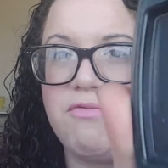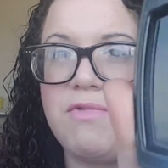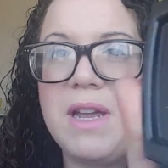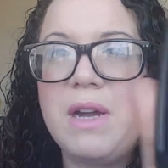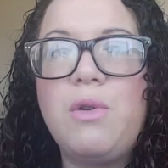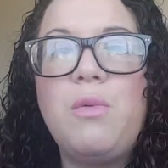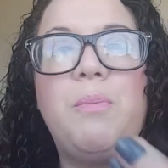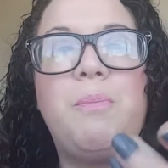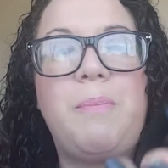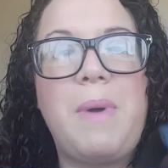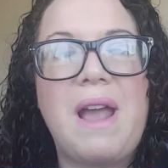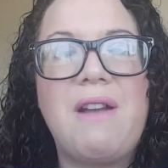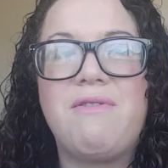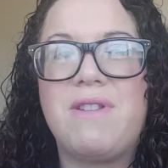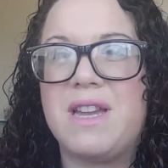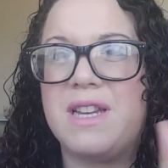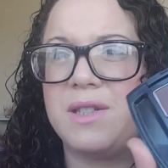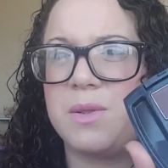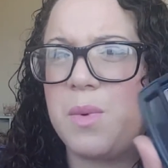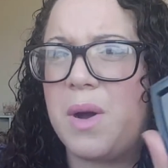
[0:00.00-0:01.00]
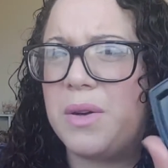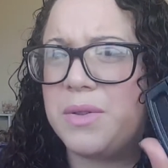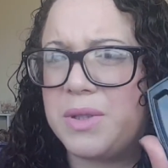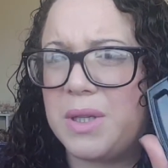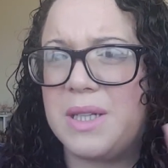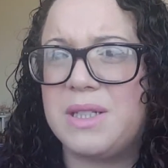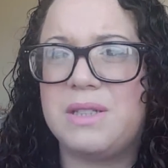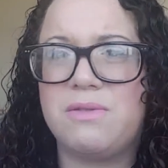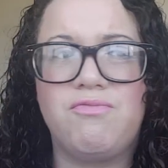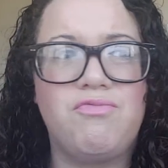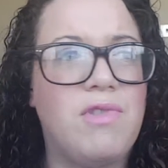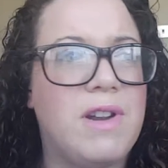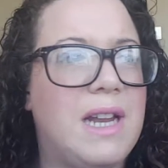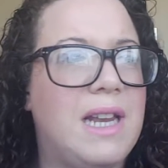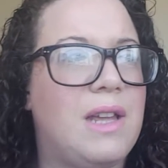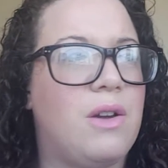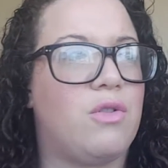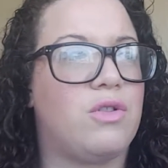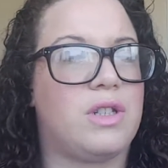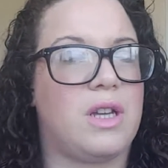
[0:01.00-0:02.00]
real berry as well, so it's
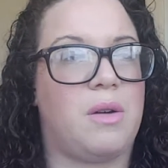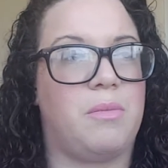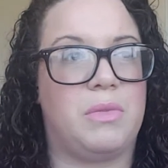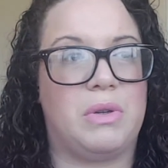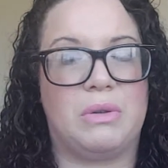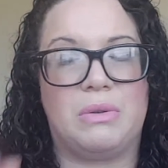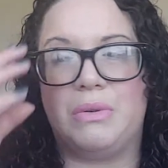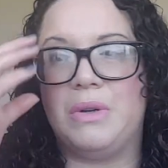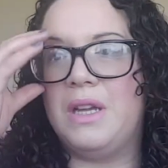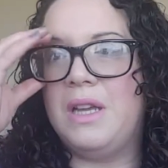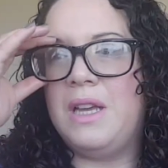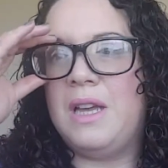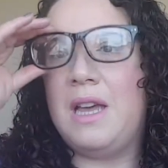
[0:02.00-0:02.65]
really autumnal.